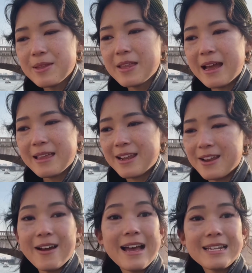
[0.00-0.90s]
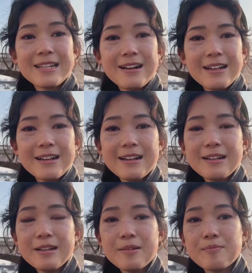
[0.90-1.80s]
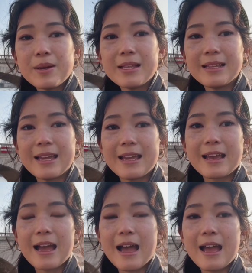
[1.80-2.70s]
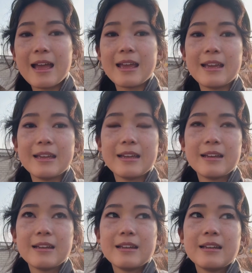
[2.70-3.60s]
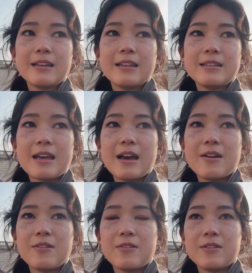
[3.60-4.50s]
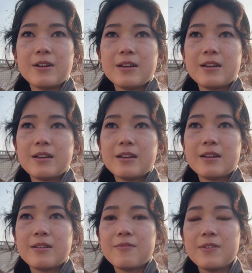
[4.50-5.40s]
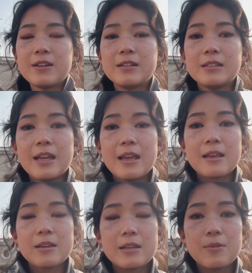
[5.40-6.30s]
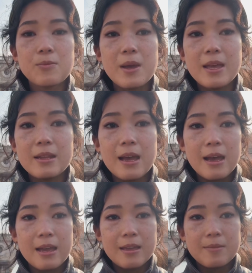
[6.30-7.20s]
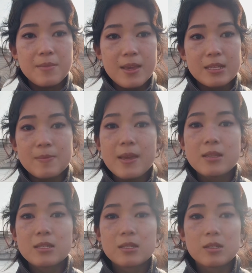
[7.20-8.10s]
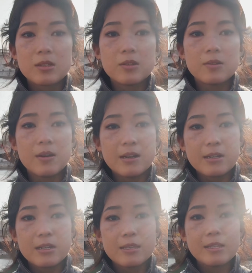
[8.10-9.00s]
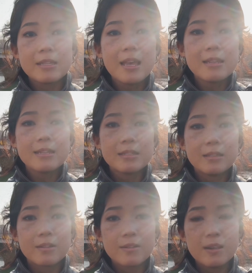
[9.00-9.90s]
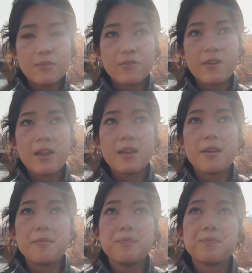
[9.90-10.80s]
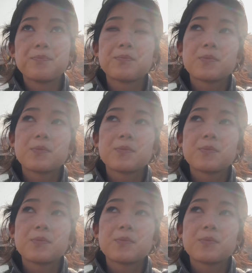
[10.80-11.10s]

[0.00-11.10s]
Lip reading: that I didn't know I had to honor, but like I now feel like when I make space to honor the sadness and the grief, or